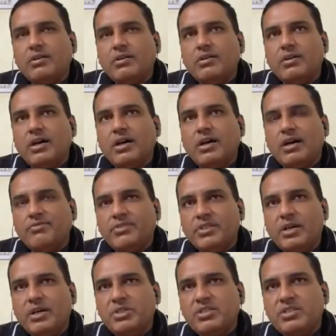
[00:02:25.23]
After
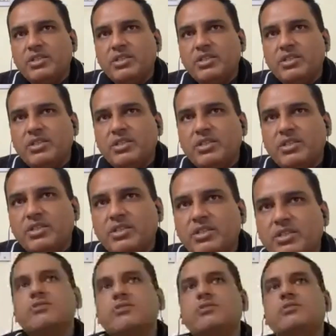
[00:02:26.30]
commissioning, I
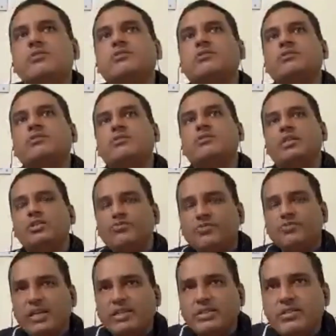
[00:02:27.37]
was into
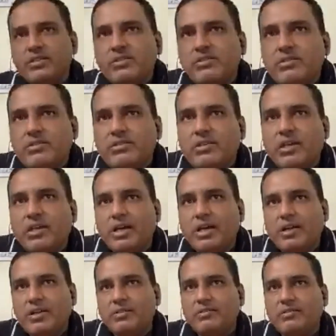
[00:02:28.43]
fighters,
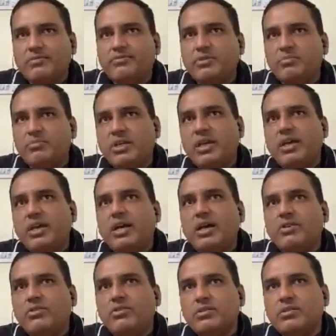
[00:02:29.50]
and from there, I
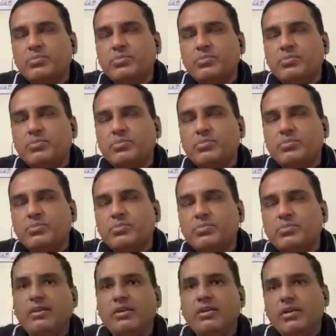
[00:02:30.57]
got posted to
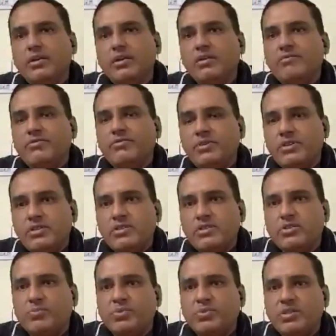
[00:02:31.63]
my first
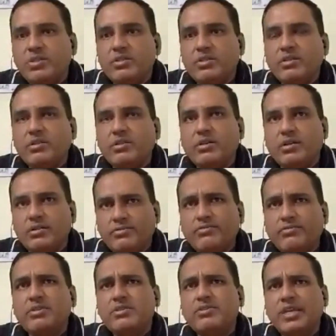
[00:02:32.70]

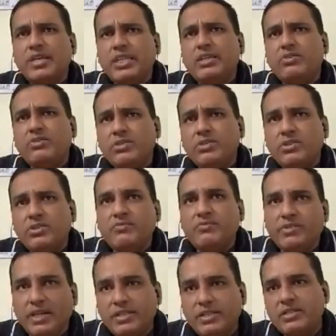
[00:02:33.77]
training unit in
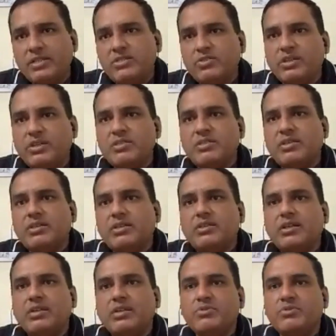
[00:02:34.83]
fighters. You can say
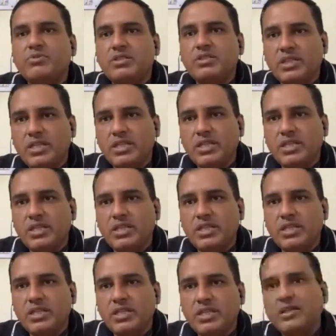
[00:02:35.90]
that was in day school
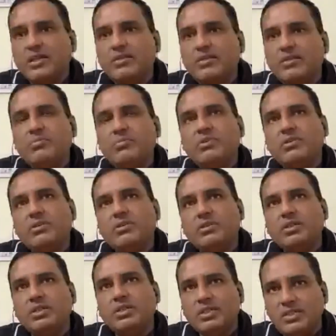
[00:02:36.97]
that time,
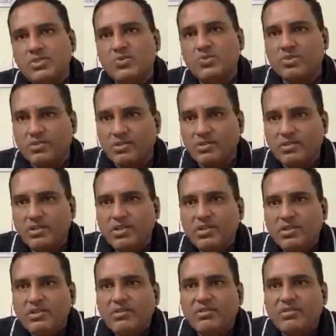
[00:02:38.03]
30 squadron,
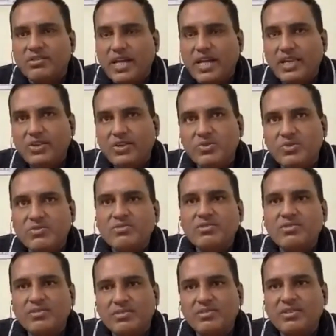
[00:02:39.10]
Rhinos,
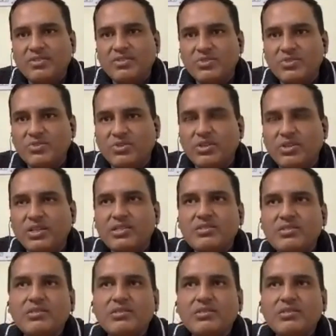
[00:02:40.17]
it was called as.